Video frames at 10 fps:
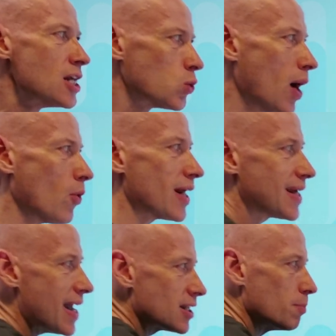So I want to
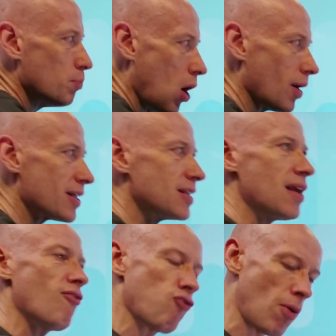get to
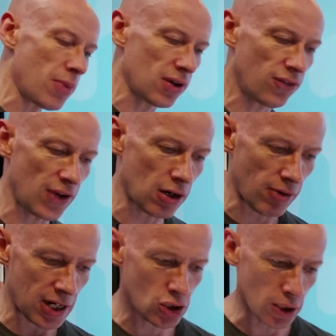policy from
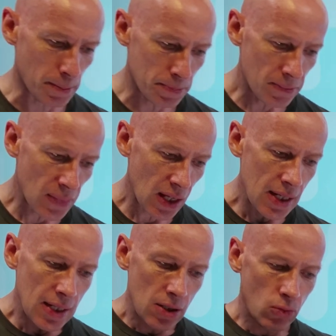configuration.
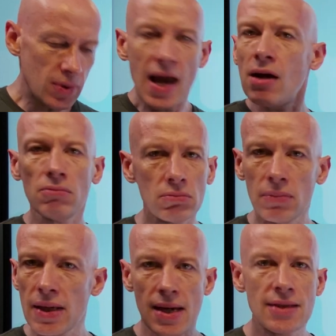Well, now
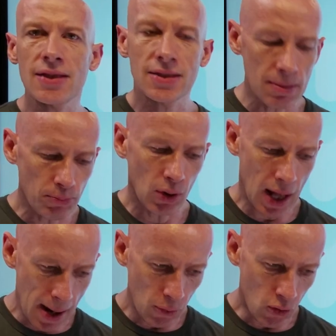it's a simple
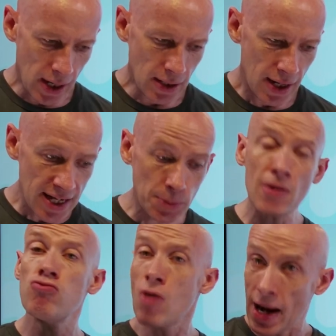upgrade. I need to be
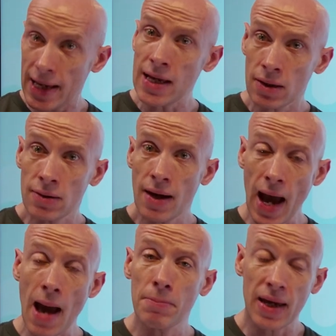running
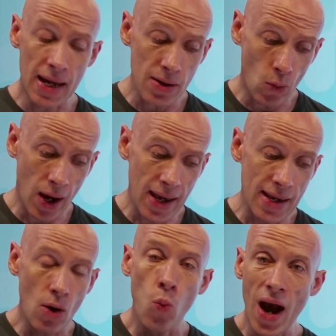App
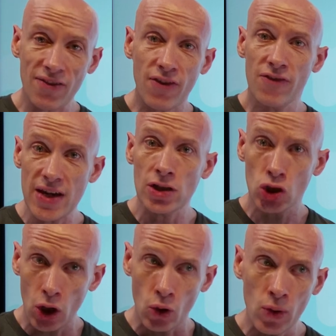Gateway W A F v
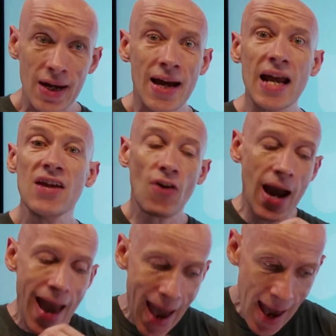two, and if
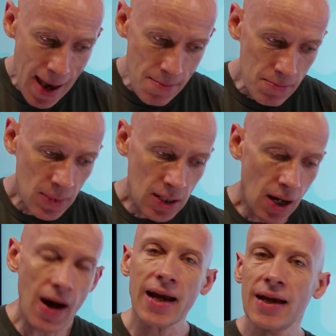I am,
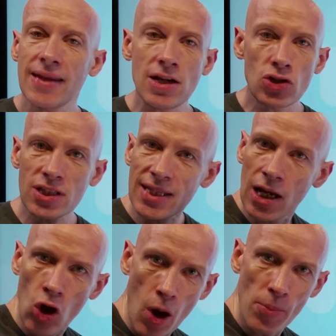I can then just see
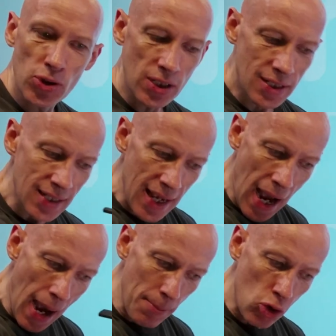an option to say
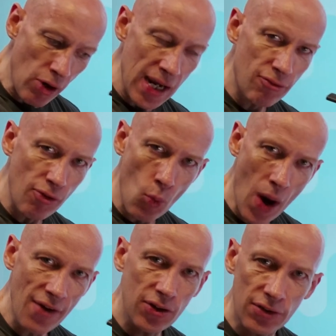upgrade from W
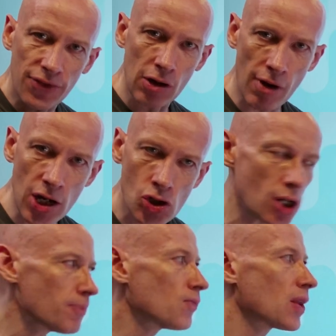A F
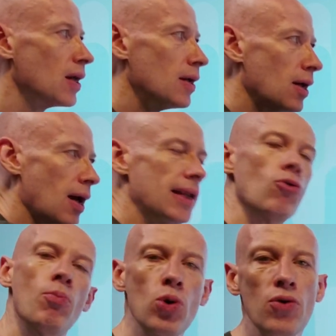configuration, and it
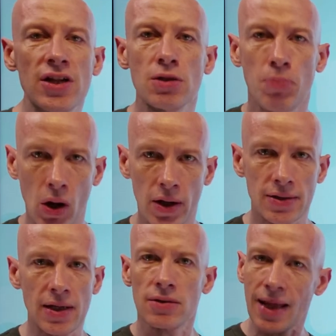will move it to
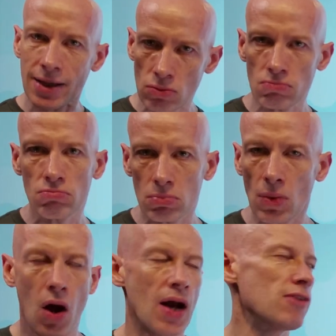policy. So that's
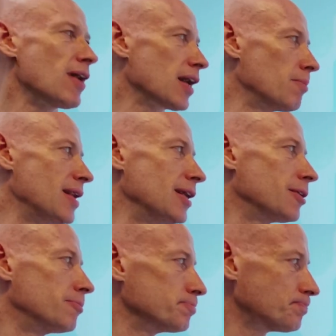highly recommended.
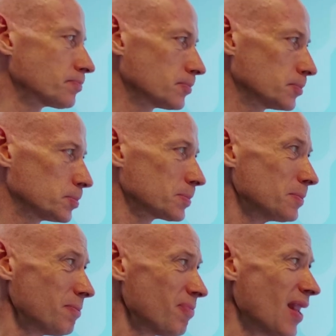
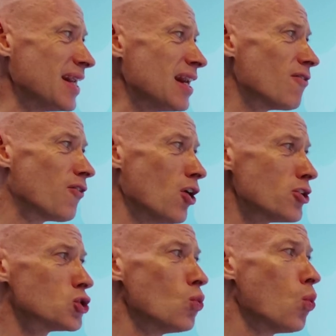And then
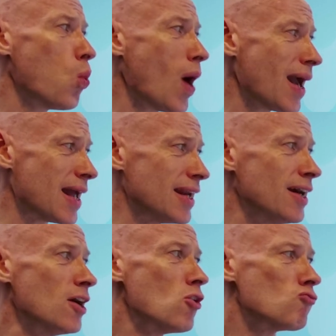Virtual W A
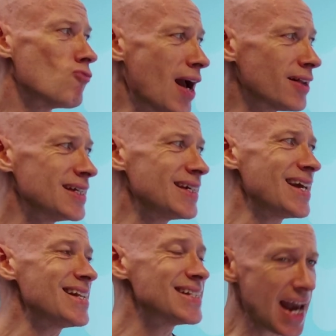N routing
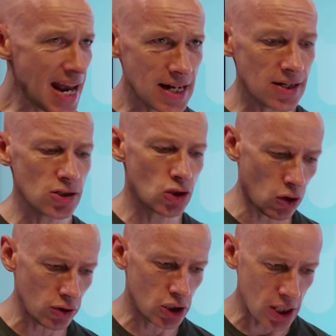intent has
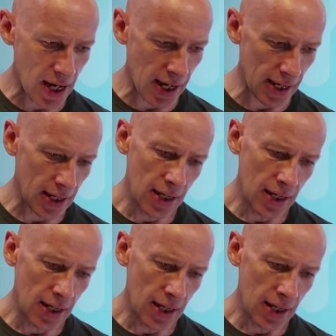gone G A.